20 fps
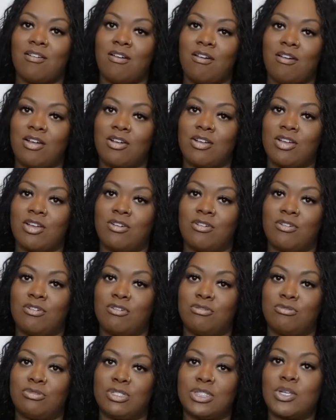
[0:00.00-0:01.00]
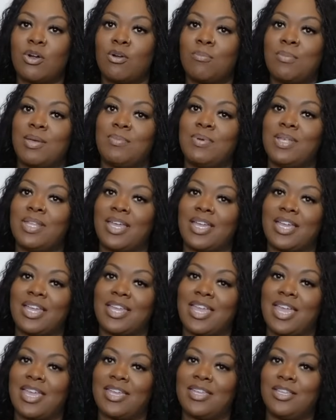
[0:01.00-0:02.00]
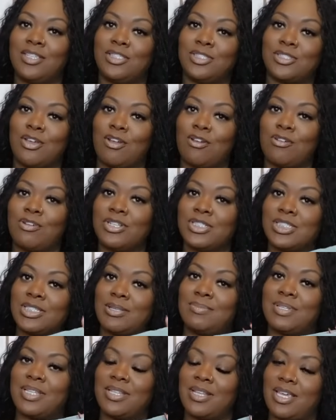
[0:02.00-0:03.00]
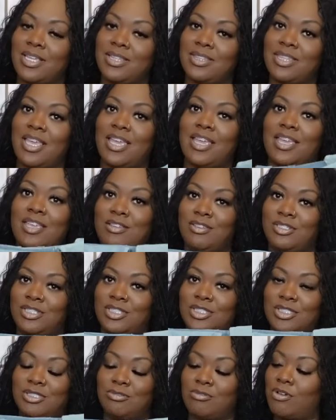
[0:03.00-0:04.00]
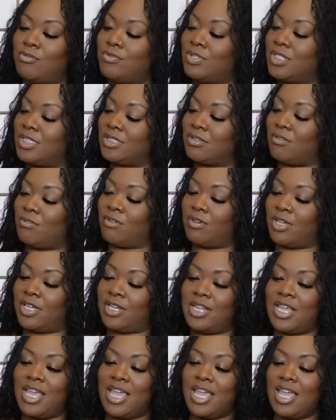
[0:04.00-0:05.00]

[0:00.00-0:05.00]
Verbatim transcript: cargos or maybe like a khaki skirt or something like that. And you just throw this on, and